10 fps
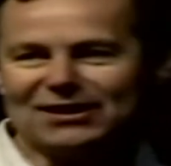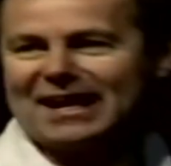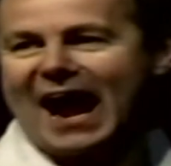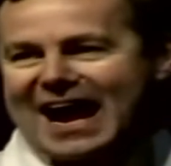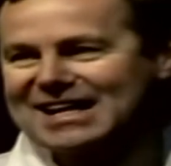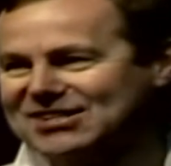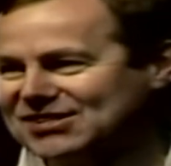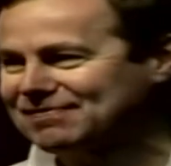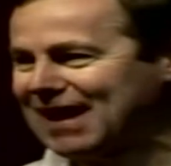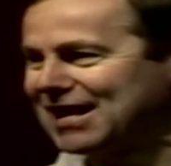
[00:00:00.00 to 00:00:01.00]
and
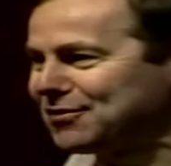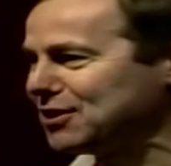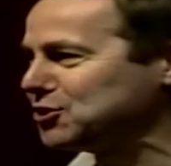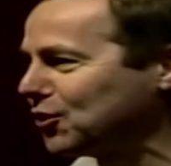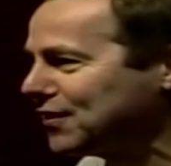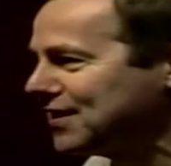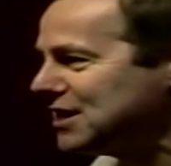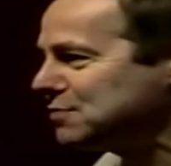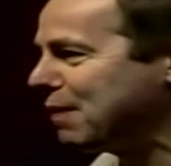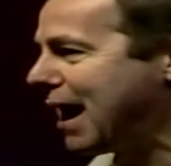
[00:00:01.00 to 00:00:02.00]
Acts, and you're enjoying
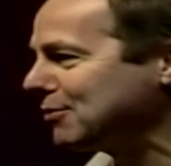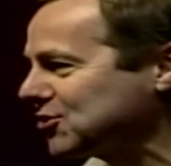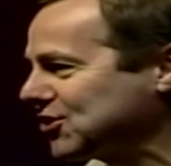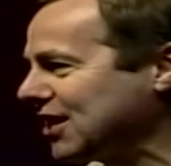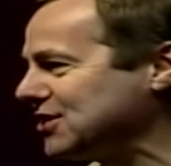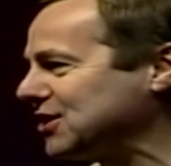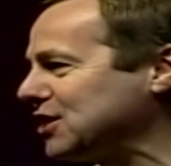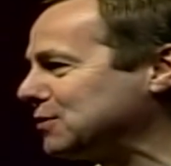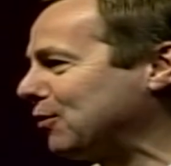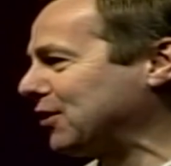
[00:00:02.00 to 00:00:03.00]
these Bible studies
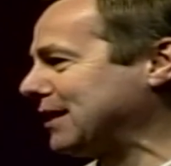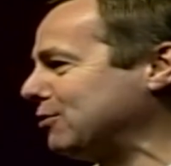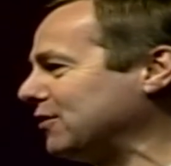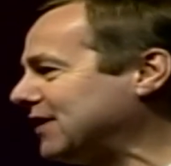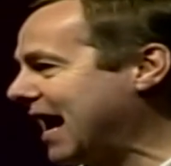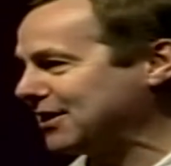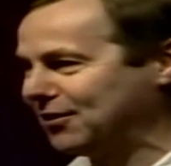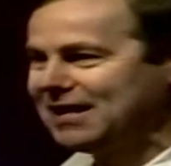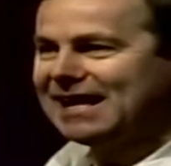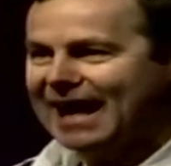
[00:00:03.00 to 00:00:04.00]
each morning in the book of Daniel.
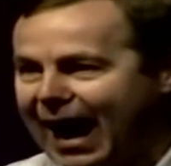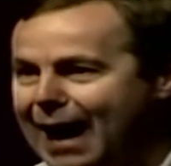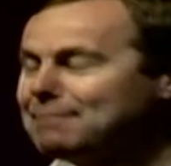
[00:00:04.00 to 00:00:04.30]
I'm